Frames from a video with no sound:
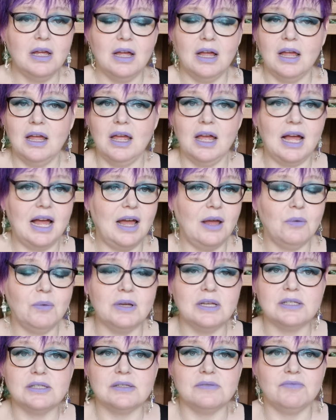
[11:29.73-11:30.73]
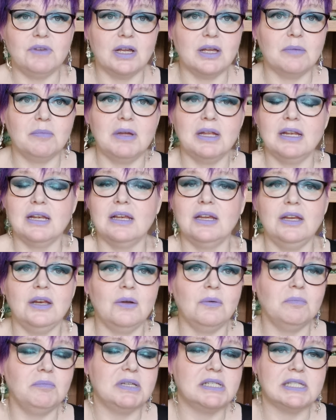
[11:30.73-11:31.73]
I always recommend, you know,
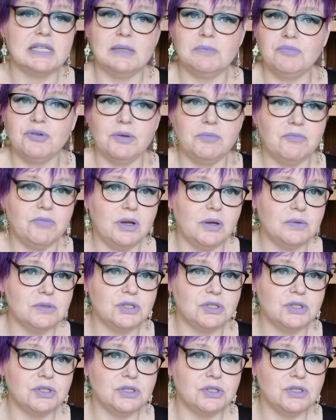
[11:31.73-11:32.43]
Mystic Primrose.